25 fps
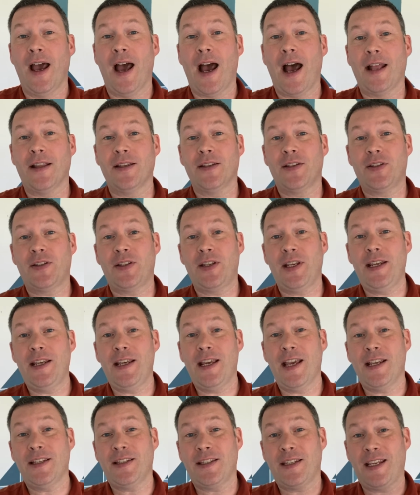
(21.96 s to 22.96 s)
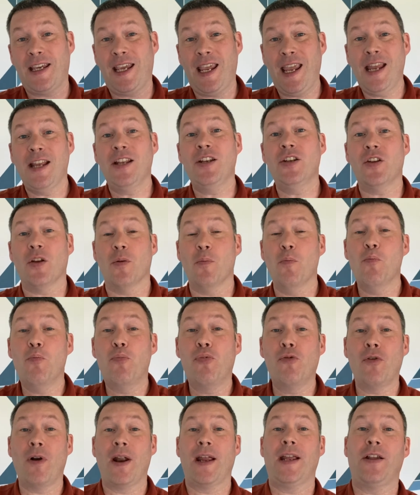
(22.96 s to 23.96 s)
and see his kingdom
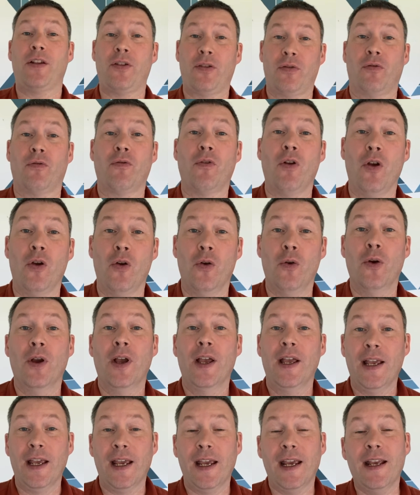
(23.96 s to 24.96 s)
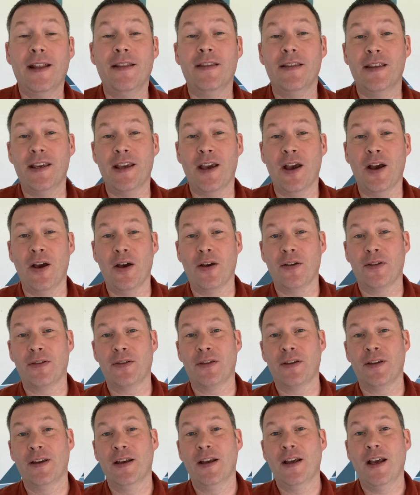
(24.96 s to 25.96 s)
break through in the
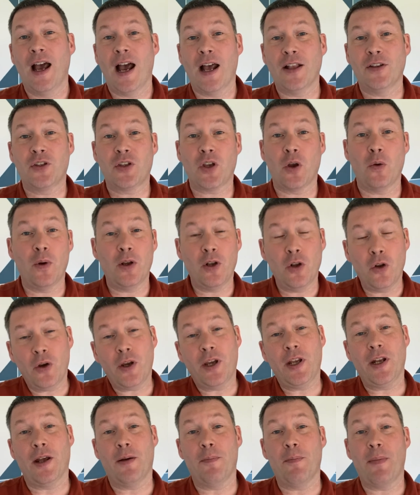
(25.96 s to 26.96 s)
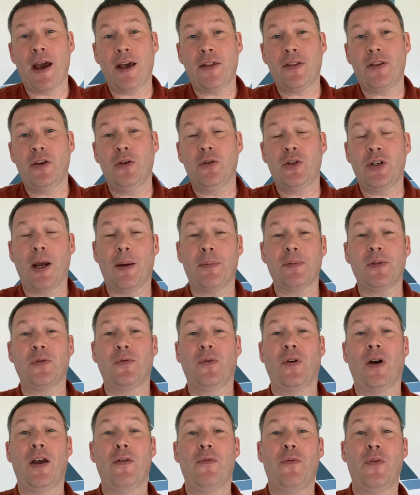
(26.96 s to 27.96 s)
earth. And so we're looking at Matthew chapter
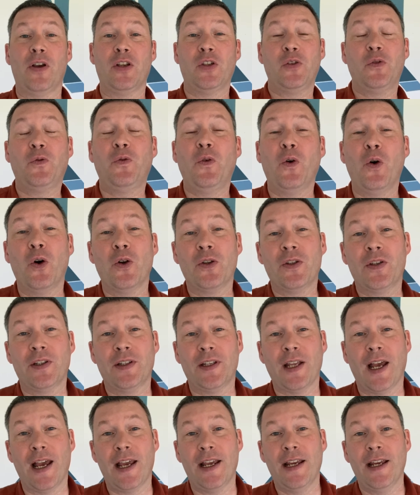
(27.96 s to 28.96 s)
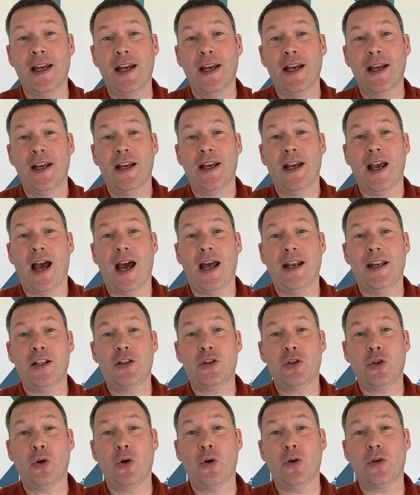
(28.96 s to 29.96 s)
5 verse 4 today, and
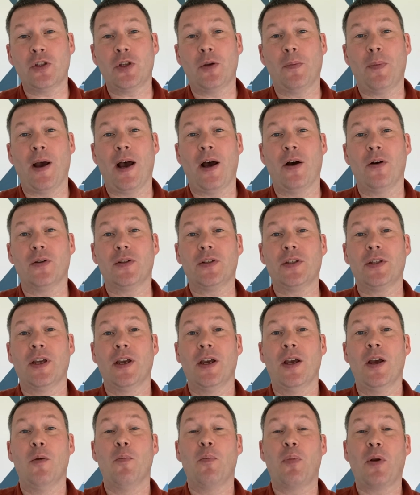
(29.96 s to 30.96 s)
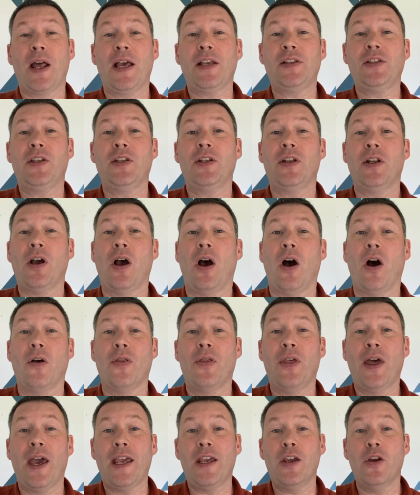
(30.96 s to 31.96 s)
it talks about blessed are
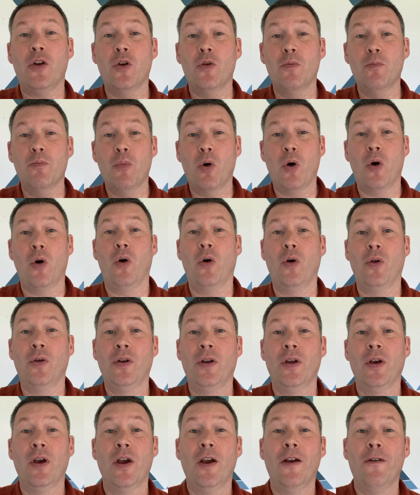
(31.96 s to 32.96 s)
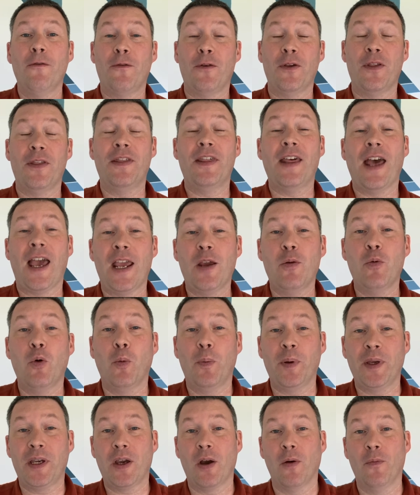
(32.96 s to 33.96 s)
they who mourn, for they will
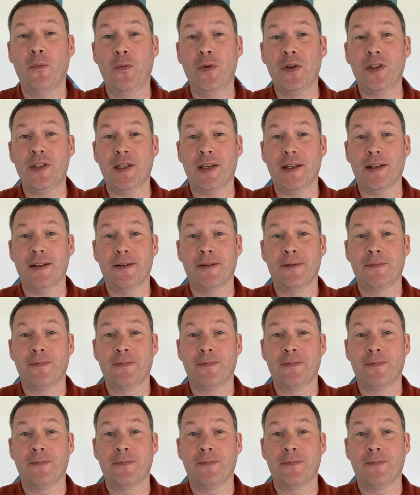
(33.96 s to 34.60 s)
be comforted.